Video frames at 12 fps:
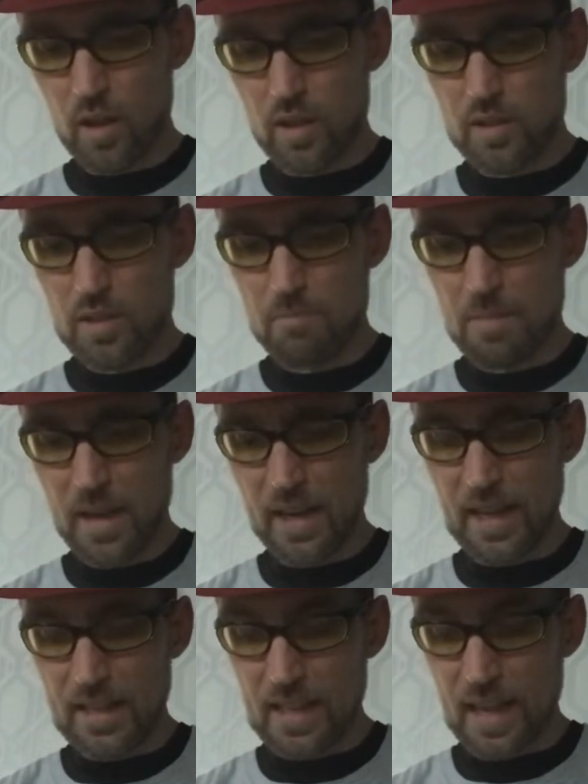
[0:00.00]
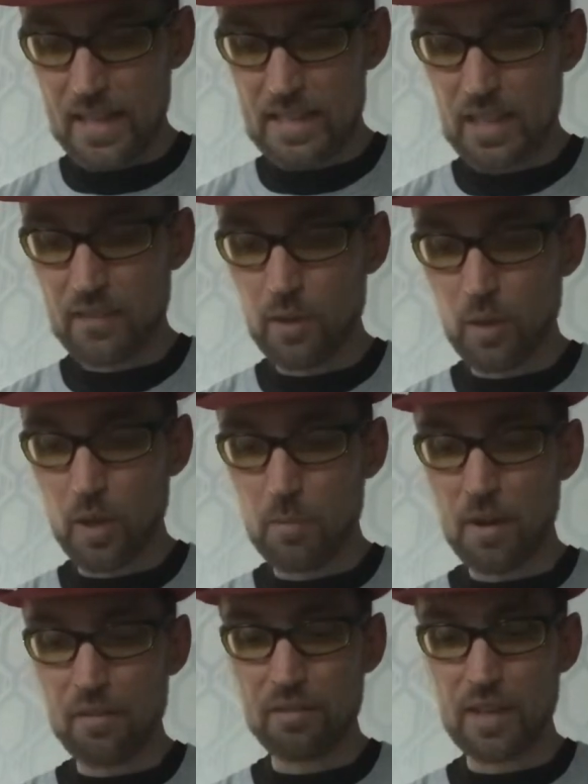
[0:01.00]
to mitigate that, to give you a little
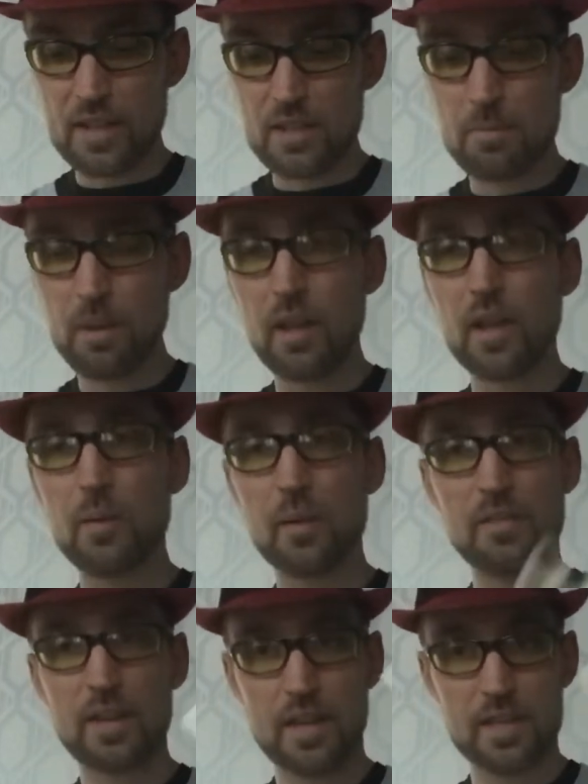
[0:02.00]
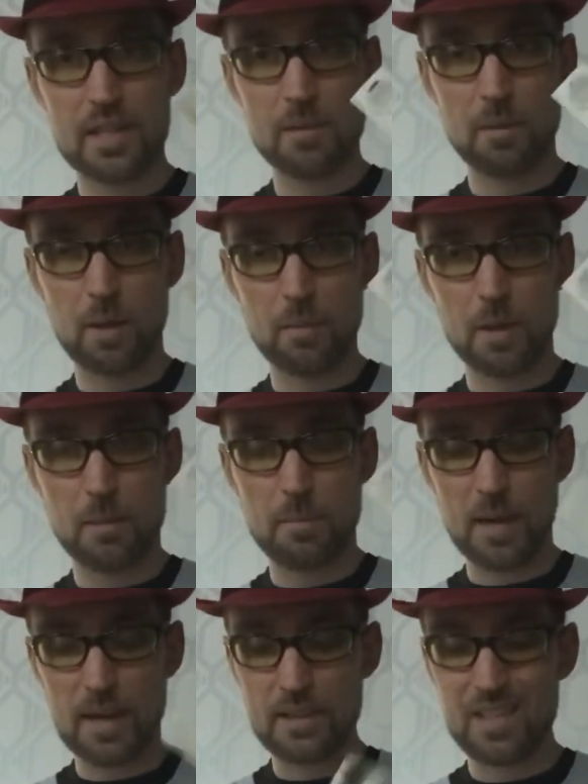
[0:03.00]
bit of flexibility, we have the 19mm
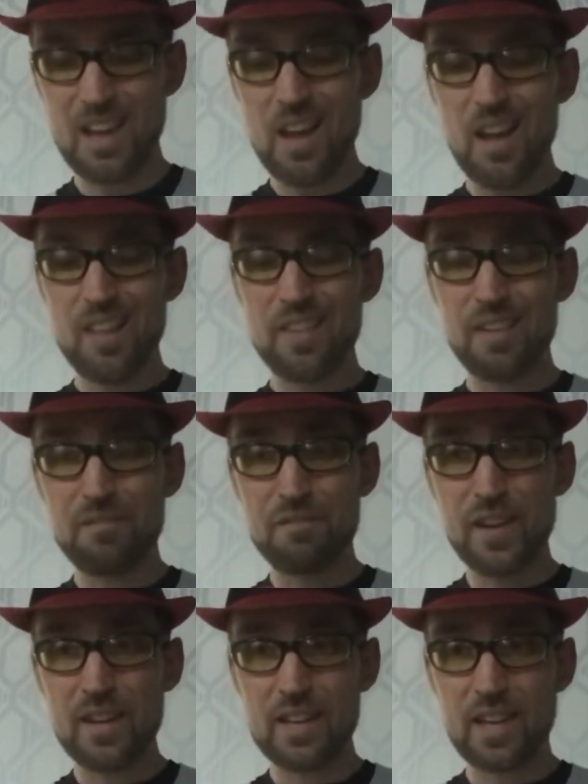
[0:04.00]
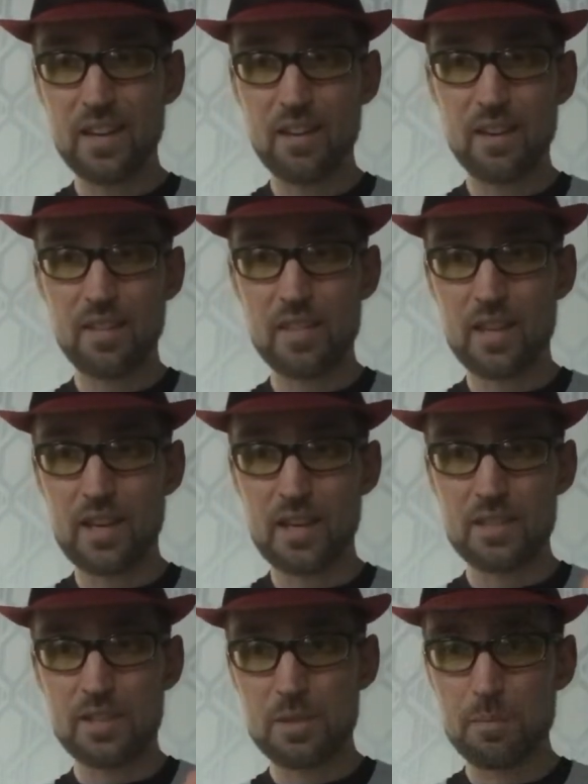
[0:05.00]
pads. They fit in
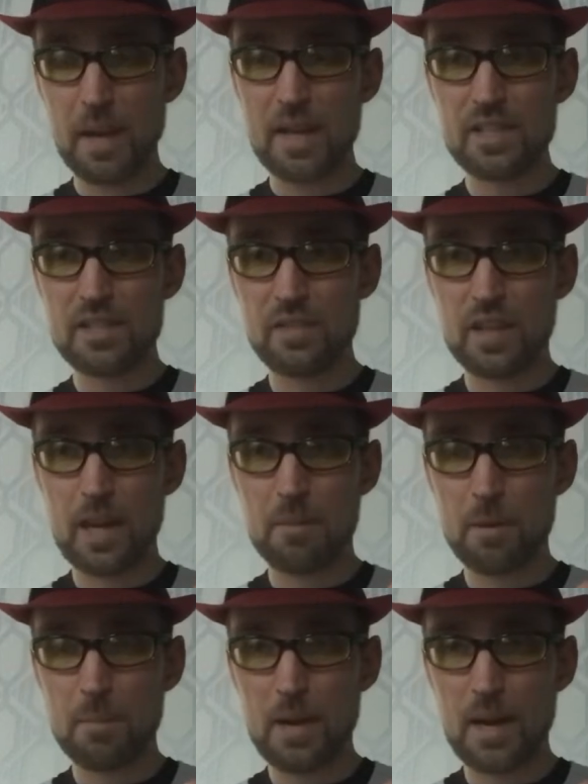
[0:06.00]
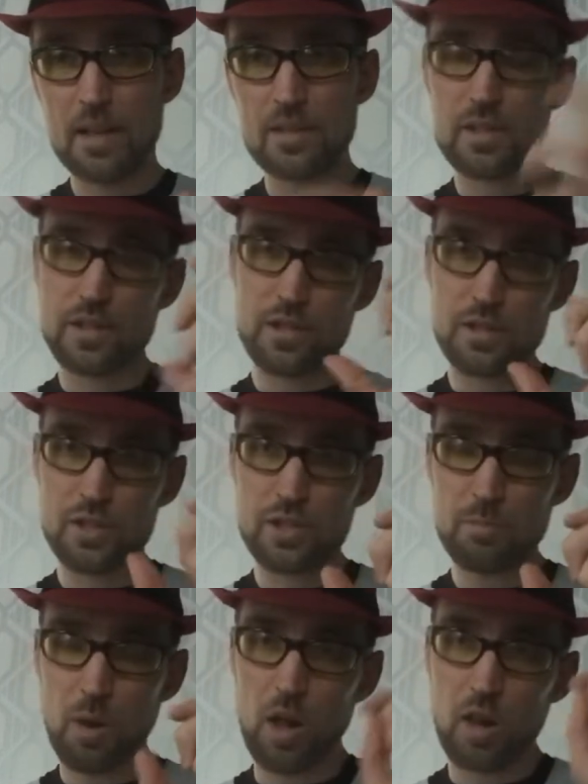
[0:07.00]
the space of the gamer pads. They're just
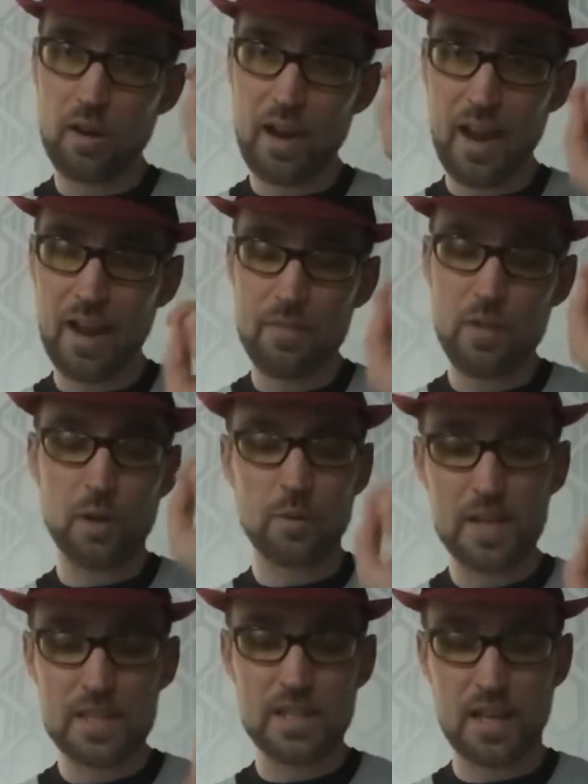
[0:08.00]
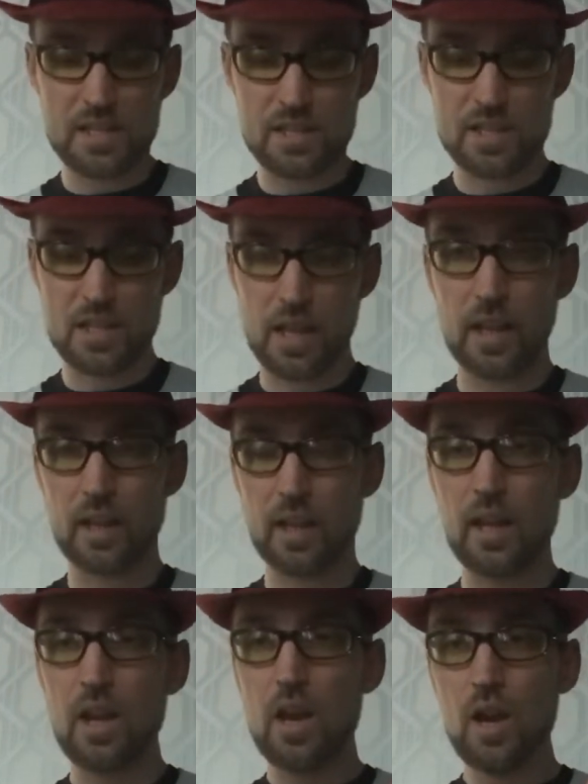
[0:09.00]
smaller and they're recessed
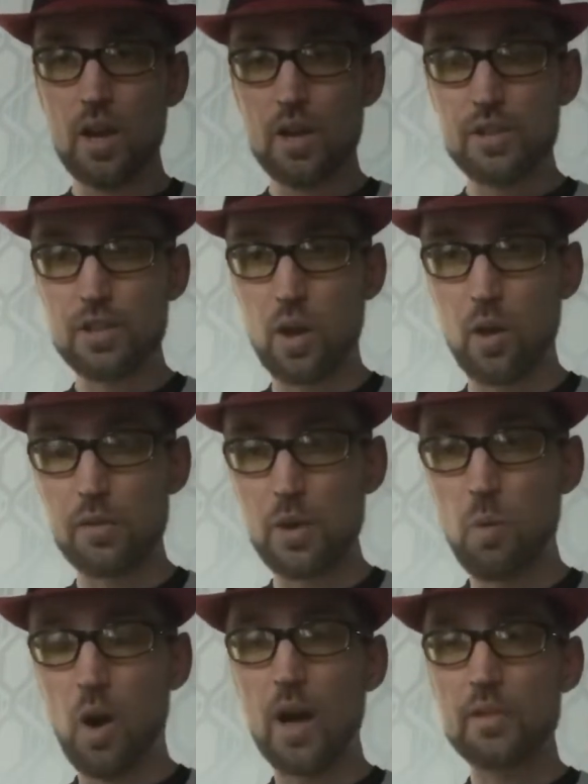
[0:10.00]
slightly. So if you want